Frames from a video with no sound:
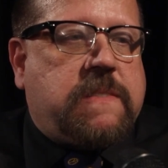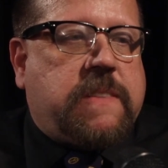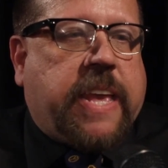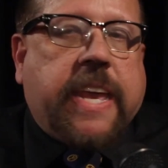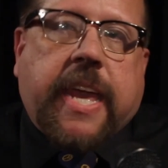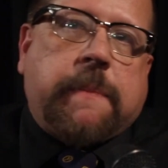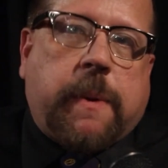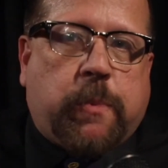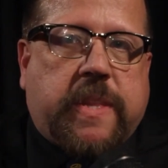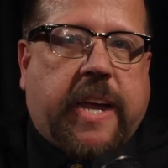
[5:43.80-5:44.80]
he came
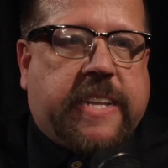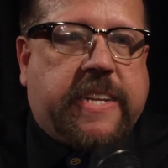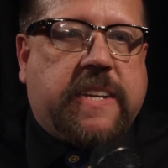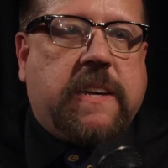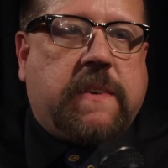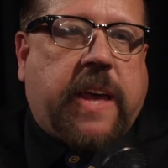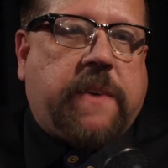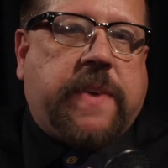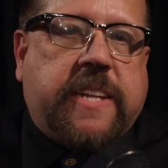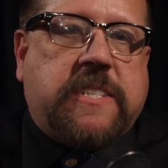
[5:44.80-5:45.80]
up with the idea of
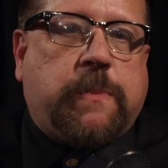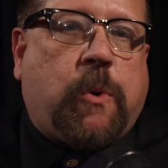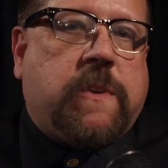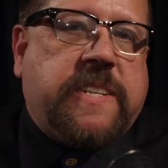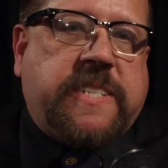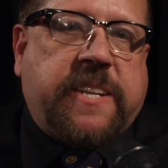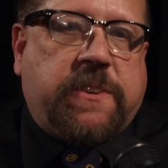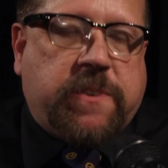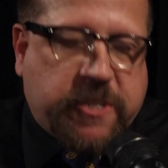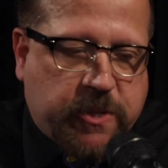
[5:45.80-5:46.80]
having it support the
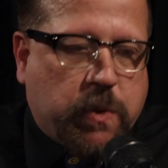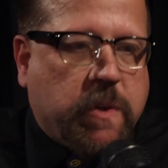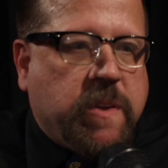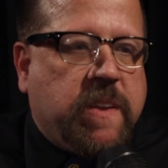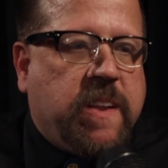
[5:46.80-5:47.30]
Tenderness Tour,